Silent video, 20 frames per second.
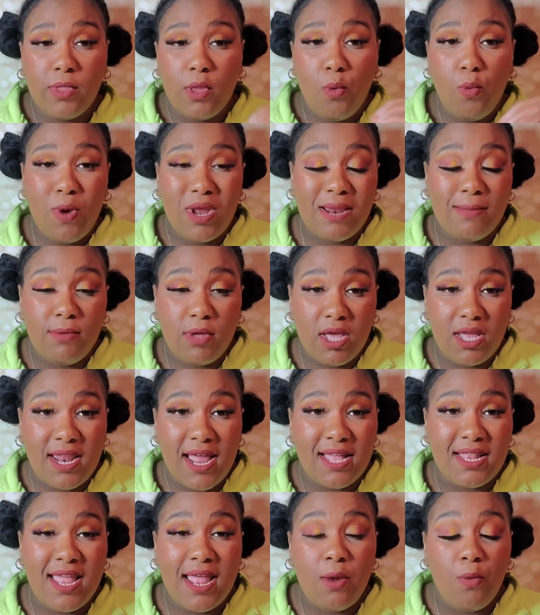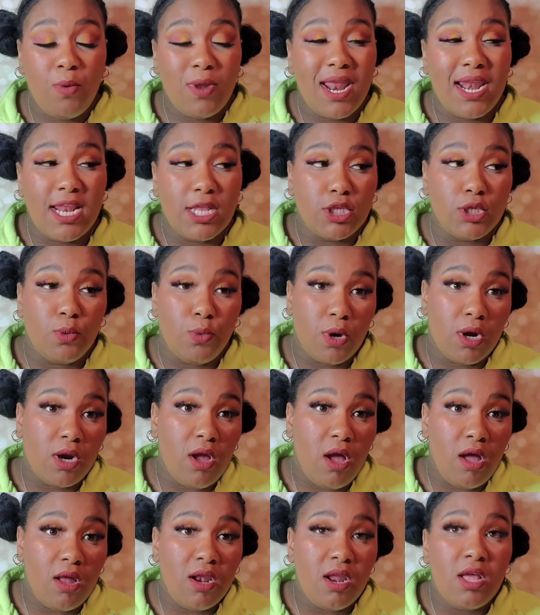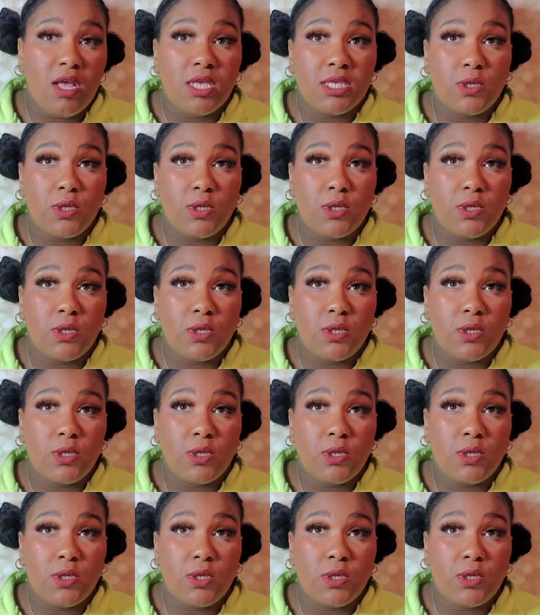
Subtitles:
what I'm good at and what I need to work on.